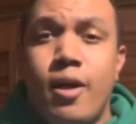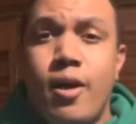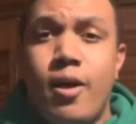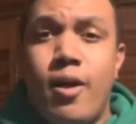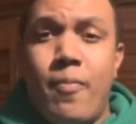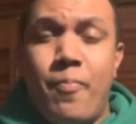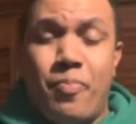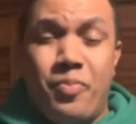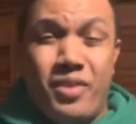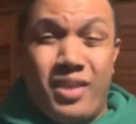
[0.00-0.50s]

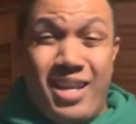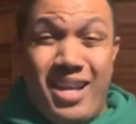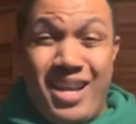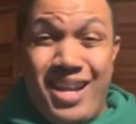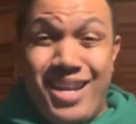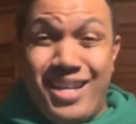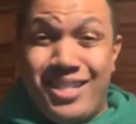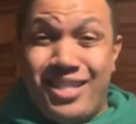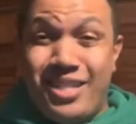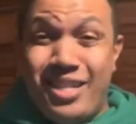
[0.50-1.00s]
Um,
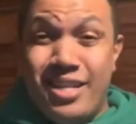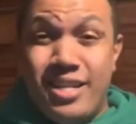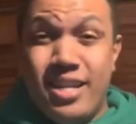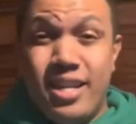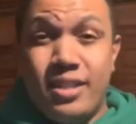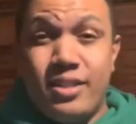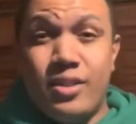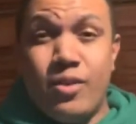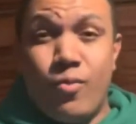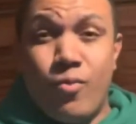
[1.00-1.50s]
and she
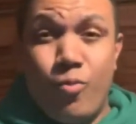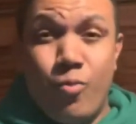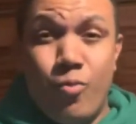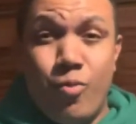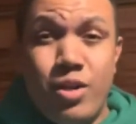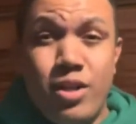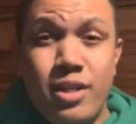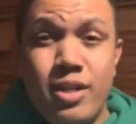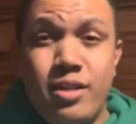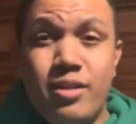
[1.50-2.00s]
does a
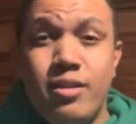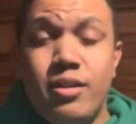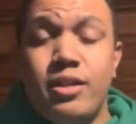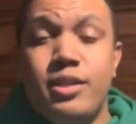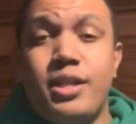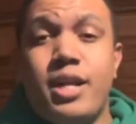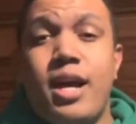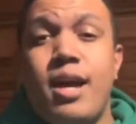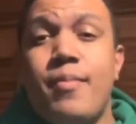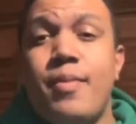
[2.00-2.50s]
really
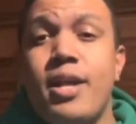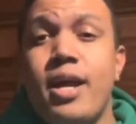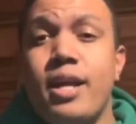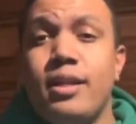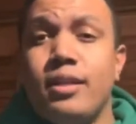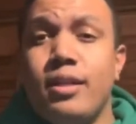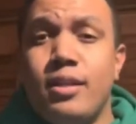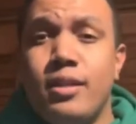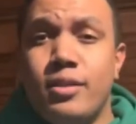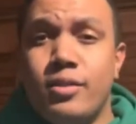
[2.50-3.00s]
good job in
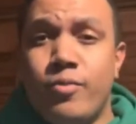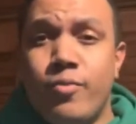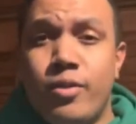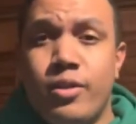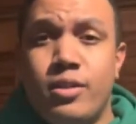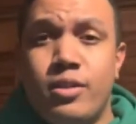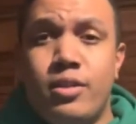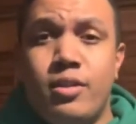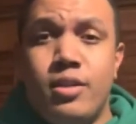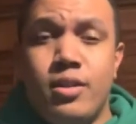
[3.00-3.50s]
acting in this
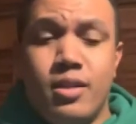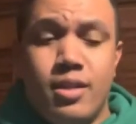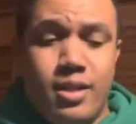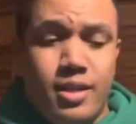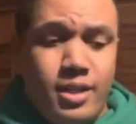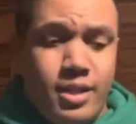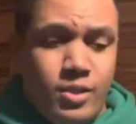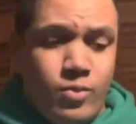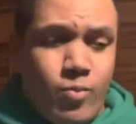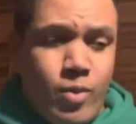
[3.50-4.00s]
one
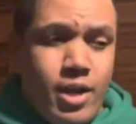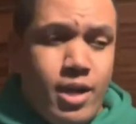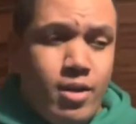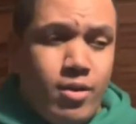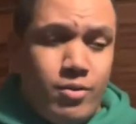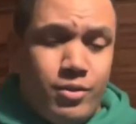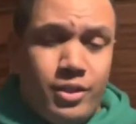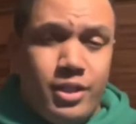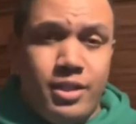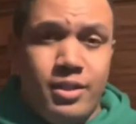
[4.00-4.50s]
as
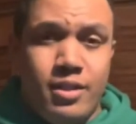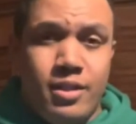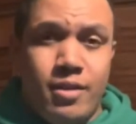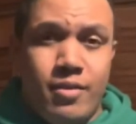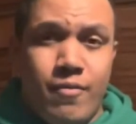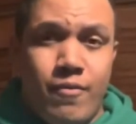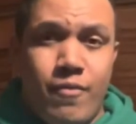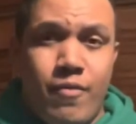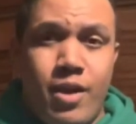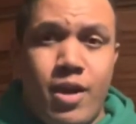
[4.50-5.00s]
well. She's
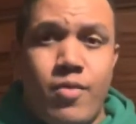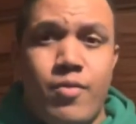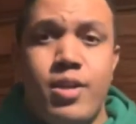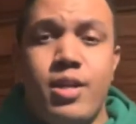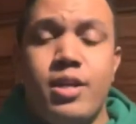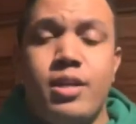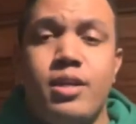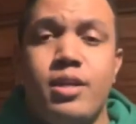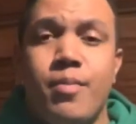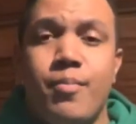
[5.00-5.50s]
a
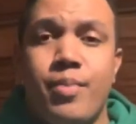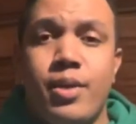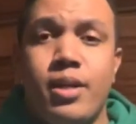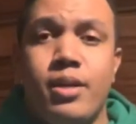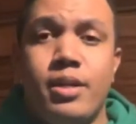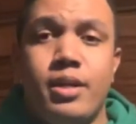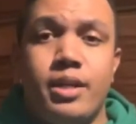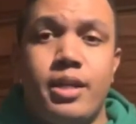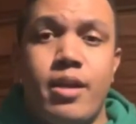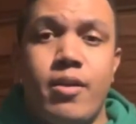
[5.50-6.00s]
very
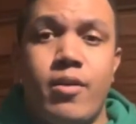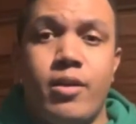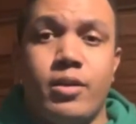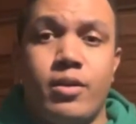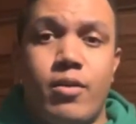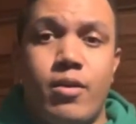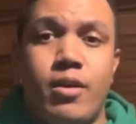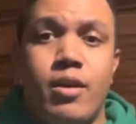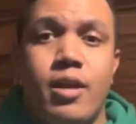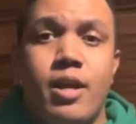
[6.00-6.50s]
compelling
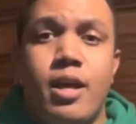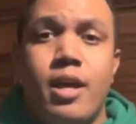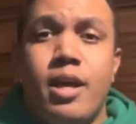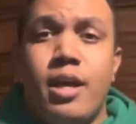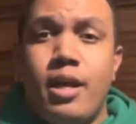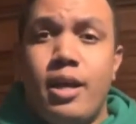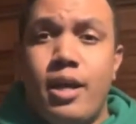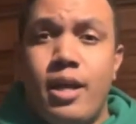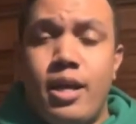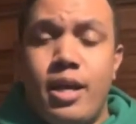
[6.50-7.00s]
character.
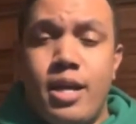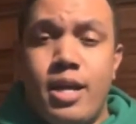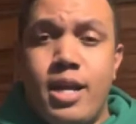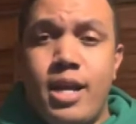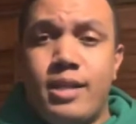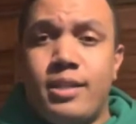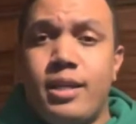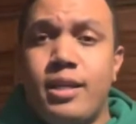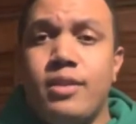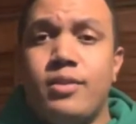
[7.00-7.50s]
Uh,
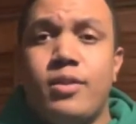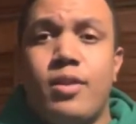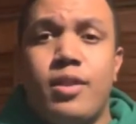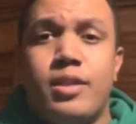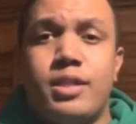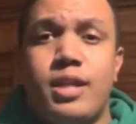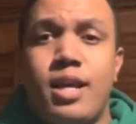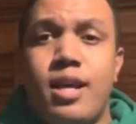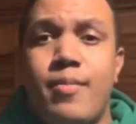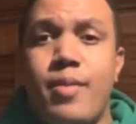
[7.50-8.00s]
and I say this
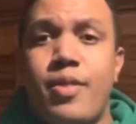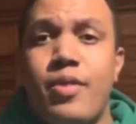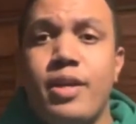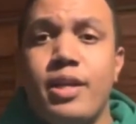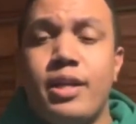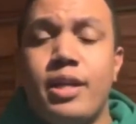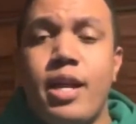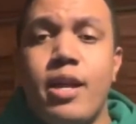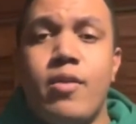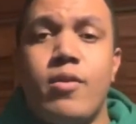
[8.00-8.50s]
all the time, I
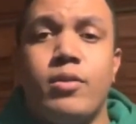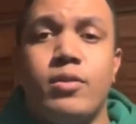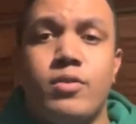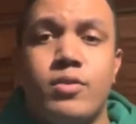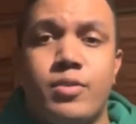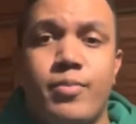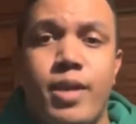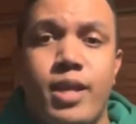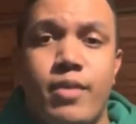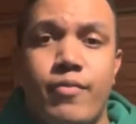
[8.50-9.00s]
think
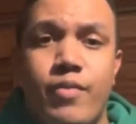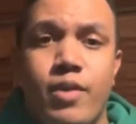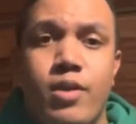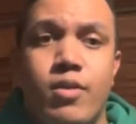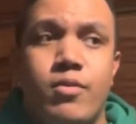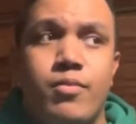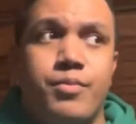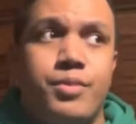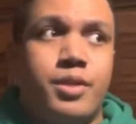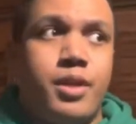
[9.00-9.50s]
characters make
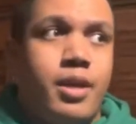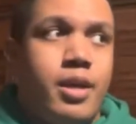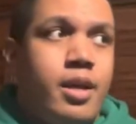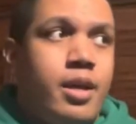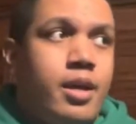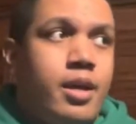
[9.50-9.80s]
films.